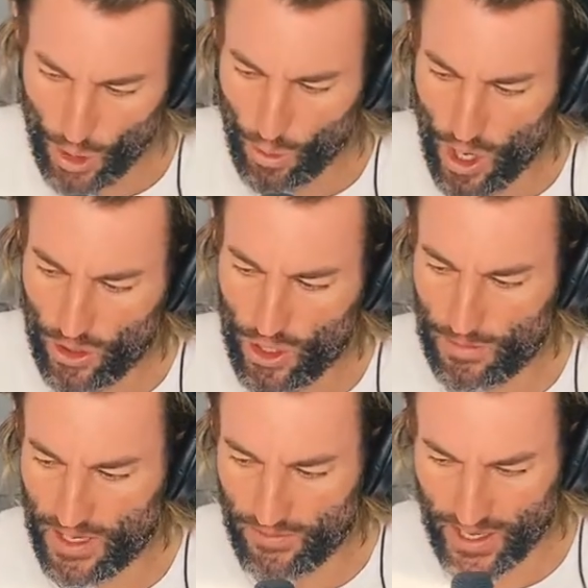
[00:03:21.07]
You're
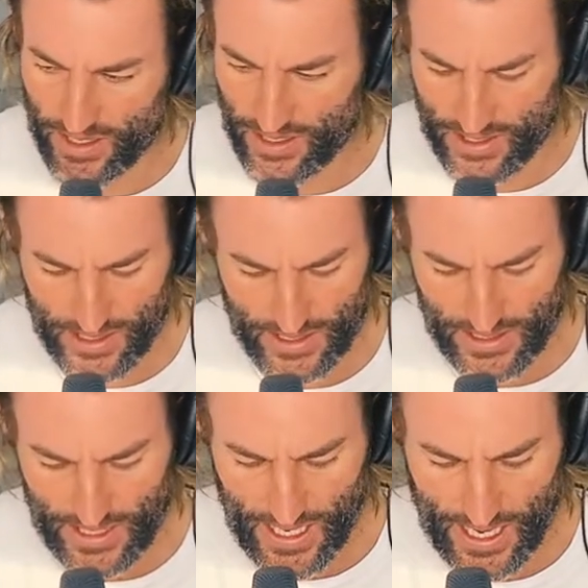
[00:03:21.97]
welcome, inventors.
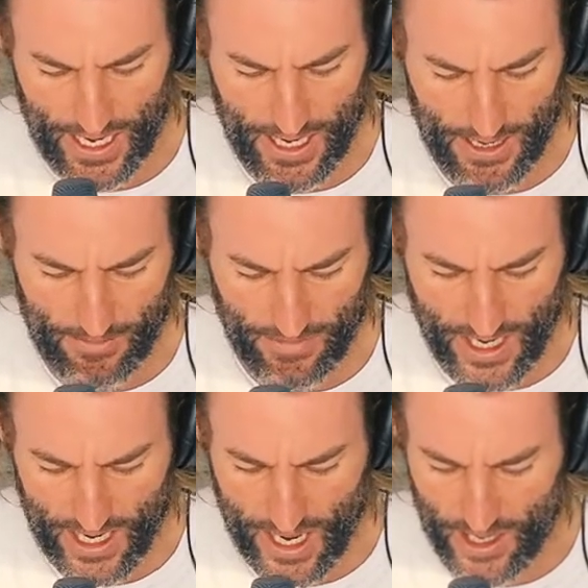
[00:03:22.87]

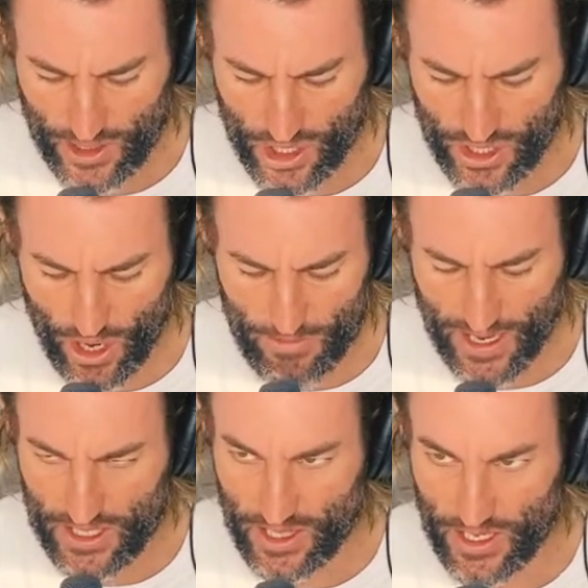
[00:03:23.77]
Just
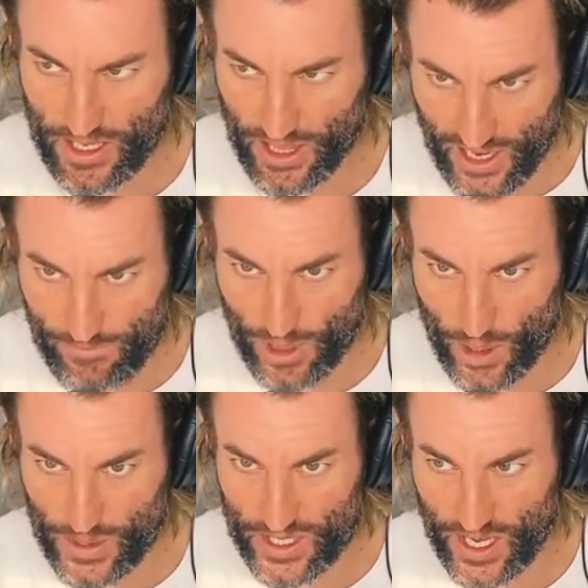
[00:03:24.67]
going back to the leaf
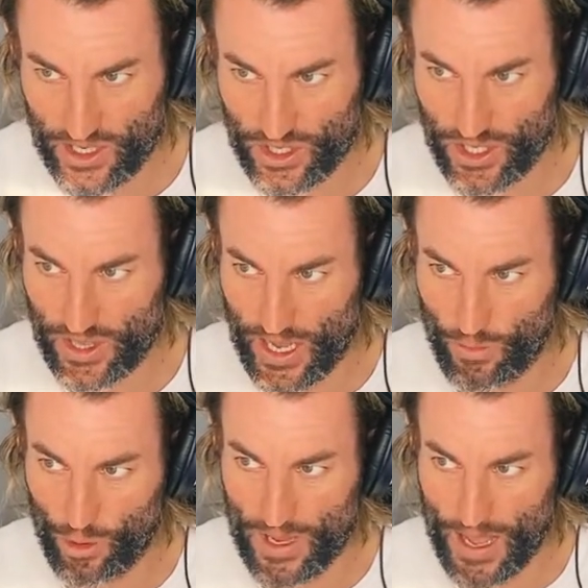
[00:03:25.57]
blower sketch
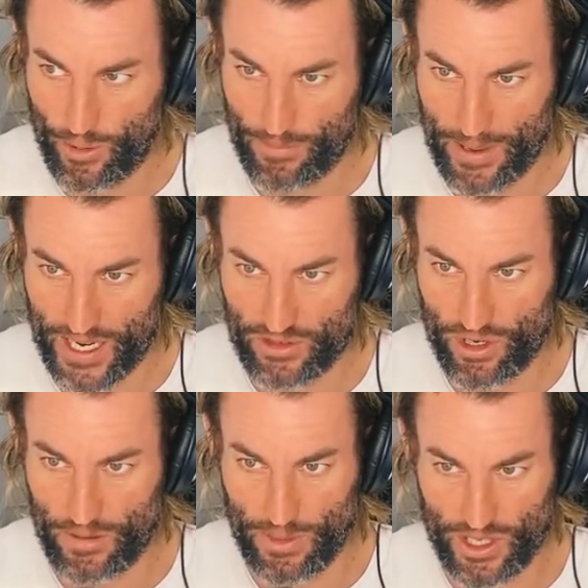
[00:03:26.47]
that will be up on
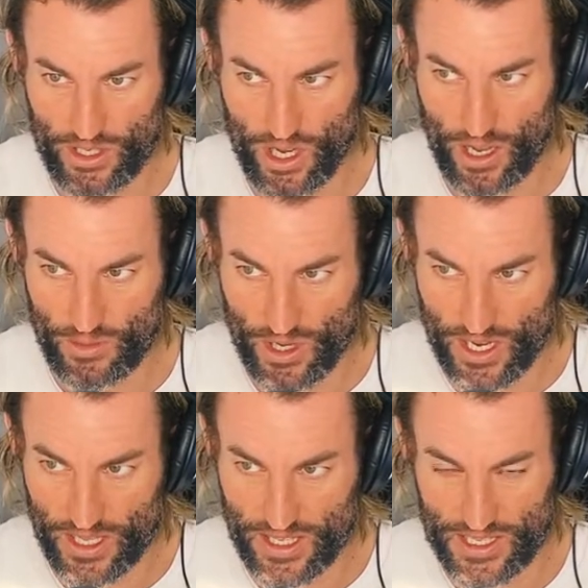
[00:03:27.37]
Patreon by the time
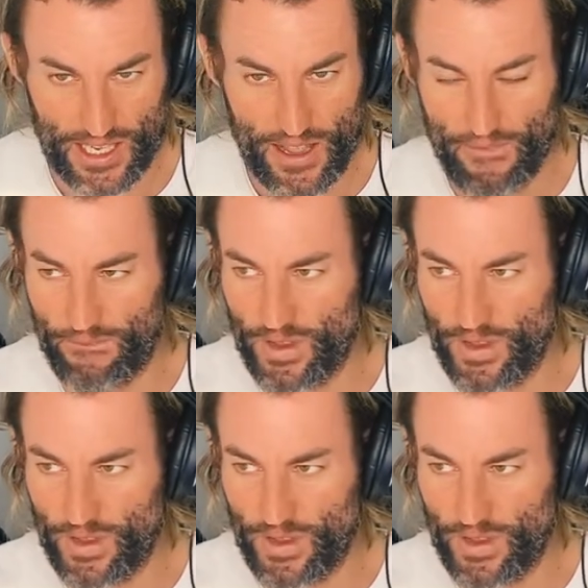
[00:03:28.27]
you hear this.